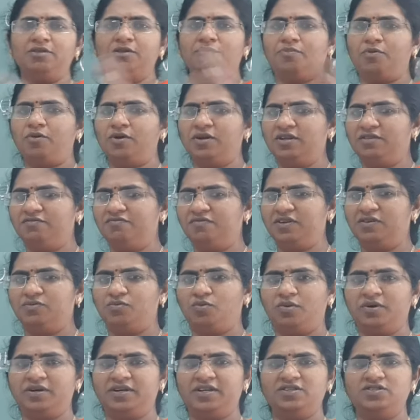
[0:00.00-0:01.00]
to the point of
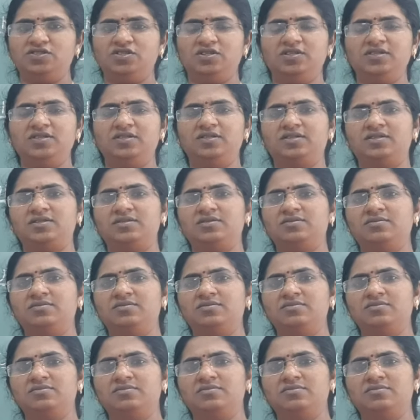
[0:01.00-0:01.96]
advantages.